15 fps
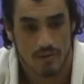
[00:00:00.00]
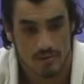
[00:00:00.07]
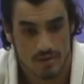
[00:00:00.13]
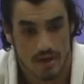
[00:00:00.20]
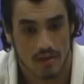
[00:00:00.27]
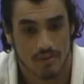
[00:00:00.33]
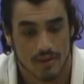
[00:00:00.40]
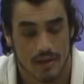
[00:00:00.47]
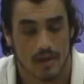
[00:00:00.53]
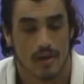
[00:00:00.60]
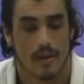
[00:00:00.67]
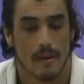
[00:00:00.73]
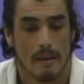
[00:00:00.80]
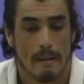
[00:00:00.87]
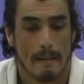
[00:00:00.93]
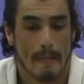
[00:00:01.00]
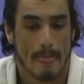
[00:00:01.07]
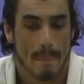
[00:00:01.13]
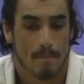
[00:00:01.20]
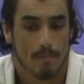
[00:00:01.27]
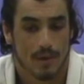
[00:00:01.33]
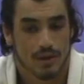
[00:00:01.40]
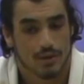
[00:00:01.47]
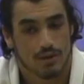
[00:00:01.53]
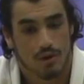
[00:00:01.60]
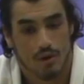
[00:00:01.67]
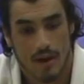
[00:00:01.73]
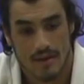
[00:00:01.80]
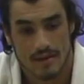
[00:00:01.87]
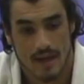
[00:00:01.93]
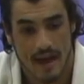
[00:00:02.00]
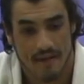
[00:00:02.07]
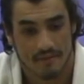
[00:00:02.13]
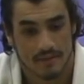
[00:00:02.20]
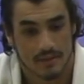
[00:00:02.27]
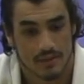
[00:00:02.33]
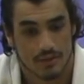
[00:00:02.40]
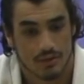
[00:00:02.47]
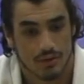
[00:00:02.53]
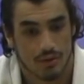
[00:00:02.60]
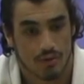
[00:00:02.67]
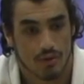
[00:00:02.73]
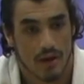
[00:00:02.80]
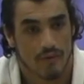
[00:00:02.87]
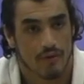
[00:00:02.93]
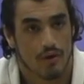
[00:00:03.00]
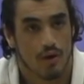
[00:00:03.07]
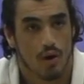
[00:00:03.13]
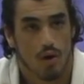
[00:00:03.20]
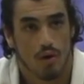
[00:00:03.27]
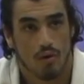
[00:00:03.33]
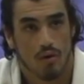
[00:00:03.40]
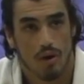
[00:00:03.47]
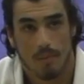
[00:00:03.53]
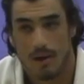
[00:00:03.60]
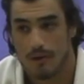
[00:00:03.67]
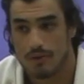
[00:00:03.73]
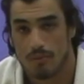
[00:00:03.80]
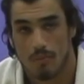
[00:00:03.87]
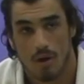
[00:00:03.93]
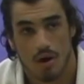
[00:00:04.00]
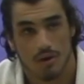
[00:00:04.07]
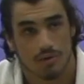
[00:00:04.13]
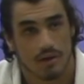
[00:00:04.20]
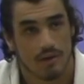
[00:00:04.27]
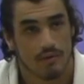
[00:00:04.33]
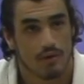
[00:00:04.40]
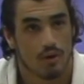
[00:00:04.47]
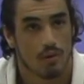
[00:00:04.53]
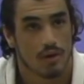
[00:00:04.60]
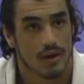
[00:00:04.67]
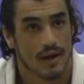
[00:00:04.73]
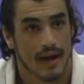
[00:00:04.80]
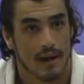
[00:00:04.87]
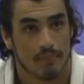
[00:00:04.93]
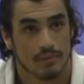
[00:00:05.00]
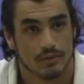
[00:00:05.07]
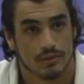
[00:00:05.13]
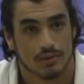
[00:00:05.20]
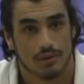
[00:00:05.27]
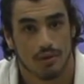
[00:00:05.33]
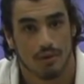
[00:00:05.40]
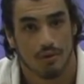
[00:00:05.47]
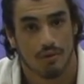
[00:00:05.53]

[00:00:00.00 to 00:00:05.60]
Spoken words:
out there. But, you know, as athletes, you know, you never know about tomorrow. You never know what can happen. So